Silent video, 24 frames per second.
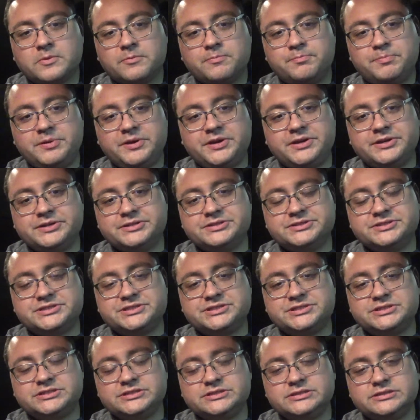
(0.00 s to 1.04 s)

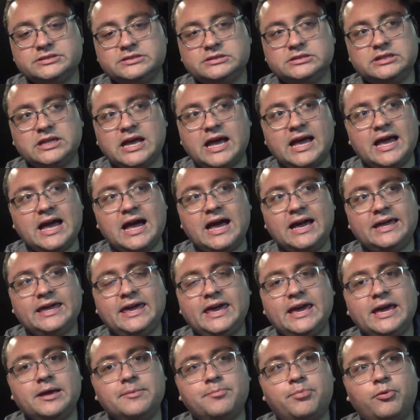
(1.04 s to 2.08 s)
Because I
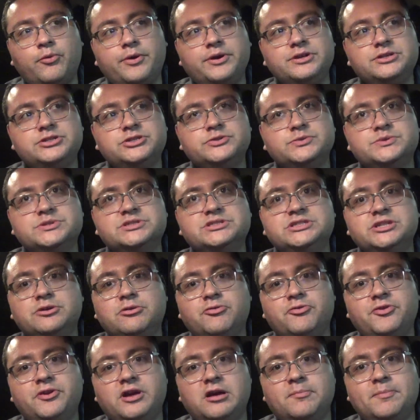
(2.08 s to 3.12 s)
can't point to a single
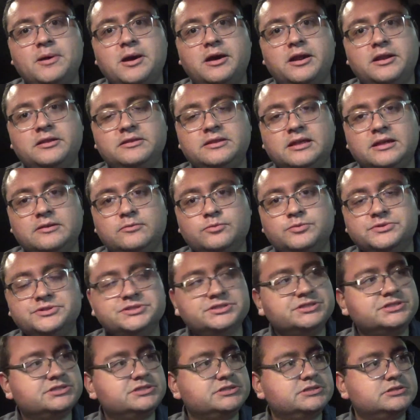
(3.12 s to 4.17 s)
thing about it that
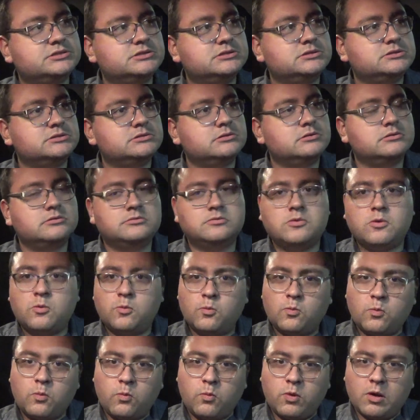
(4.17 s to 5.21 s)
was
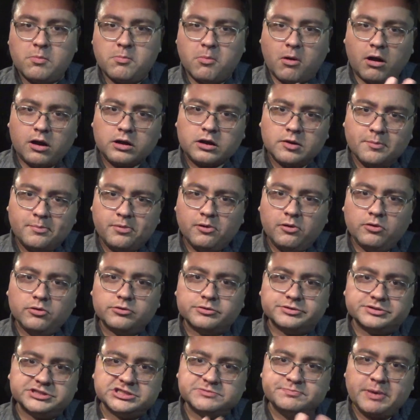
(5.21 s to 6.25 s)
remarkable
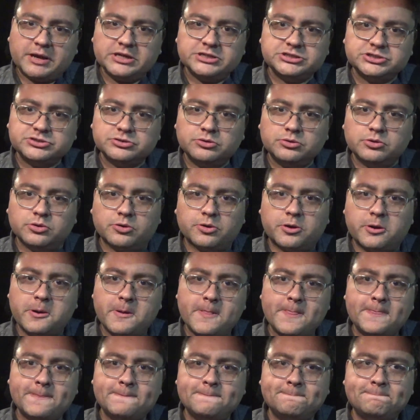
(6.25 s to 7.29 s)
or special or
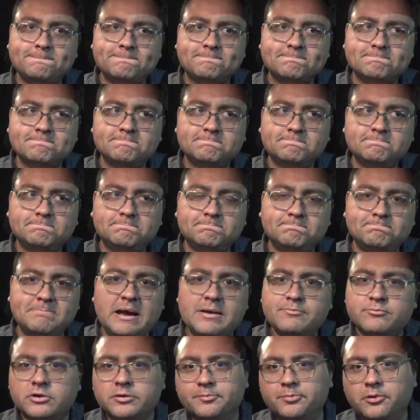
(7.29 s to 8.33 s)

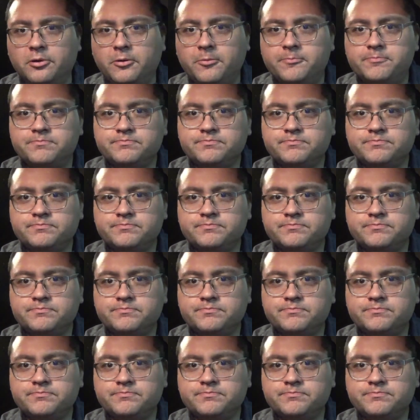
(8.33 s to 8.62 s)
memorable.